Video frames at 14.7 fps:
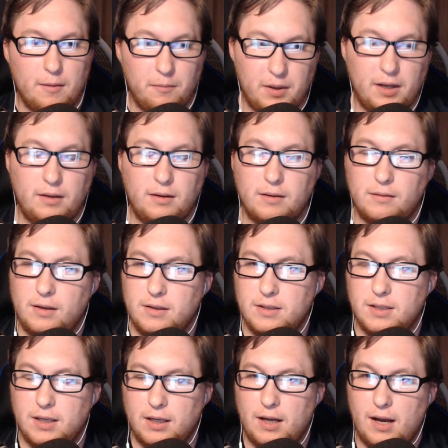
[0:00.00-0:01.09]
But
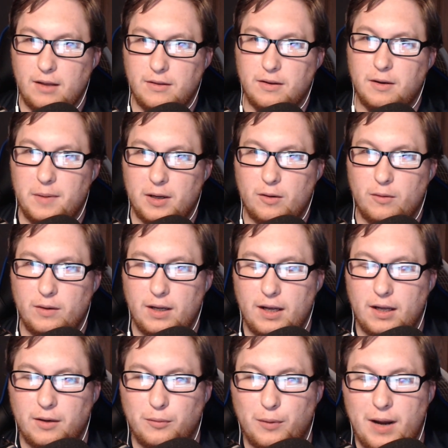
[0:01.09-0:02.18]
instead, I thought about going ahead and